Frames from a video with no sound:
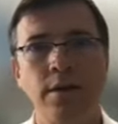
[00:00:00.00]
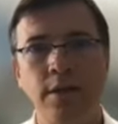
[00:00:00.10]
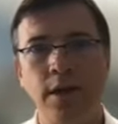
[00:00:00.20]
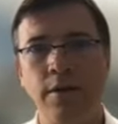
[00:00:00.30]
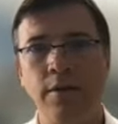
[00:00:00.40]

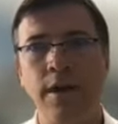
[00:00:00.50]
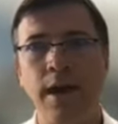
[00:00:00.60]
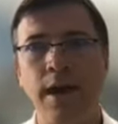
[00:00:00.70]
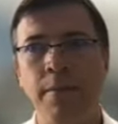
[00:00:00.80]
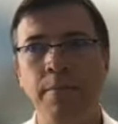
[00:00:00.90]
So,
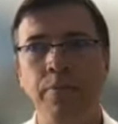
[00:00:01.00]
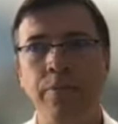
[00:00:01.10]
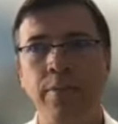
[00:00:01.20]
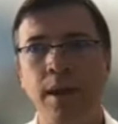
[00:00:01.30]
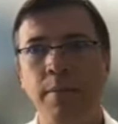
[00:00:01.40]
um,
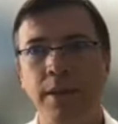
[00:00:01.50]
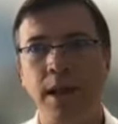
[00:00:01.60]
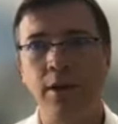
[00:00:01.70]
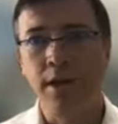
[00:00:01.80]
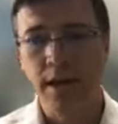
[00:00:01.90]
but the
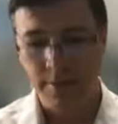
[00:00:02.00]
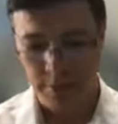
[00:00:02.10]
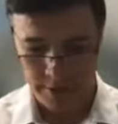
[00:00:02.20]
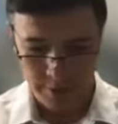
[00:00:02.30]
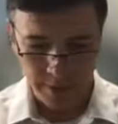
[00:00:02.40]
only,
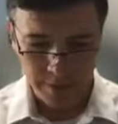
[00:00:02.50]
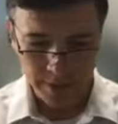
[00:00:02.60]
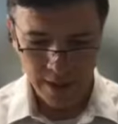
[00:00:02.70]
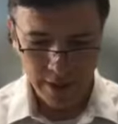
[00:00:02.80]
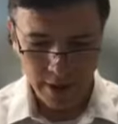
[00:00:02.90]
but Ben
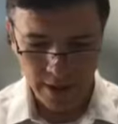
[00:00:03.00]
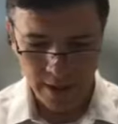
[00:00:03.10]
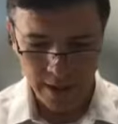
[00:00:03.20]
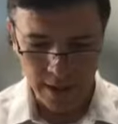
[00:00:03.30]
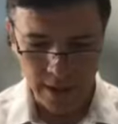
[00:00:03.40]
Beseira
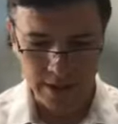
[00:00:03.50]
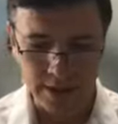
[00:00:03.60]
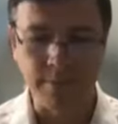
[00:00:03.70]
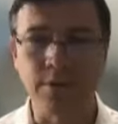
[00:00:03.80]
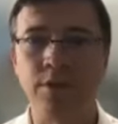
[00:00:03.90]
only
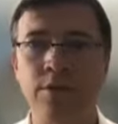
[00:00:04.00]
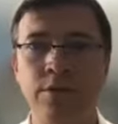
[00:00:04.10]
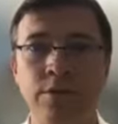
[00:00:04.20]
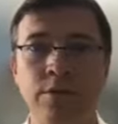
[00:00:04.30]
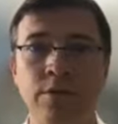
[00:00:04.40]
allows him
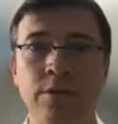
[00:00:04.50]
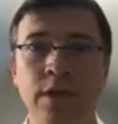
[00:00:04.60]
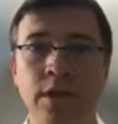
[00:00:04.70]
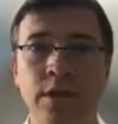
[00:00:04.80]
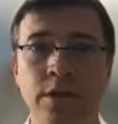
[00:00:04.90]
to do
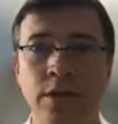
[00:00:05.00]
the,